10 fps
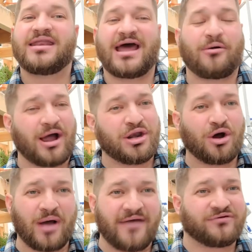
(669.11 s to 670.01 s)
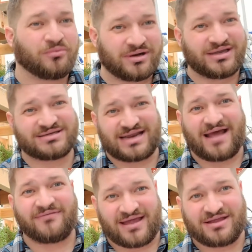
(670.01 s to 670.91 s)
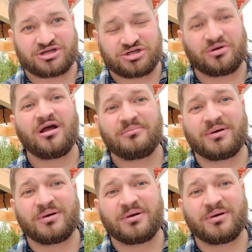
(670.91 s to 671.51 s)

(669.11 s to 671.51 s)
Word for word: Now, I know everyone doesn't have that issue,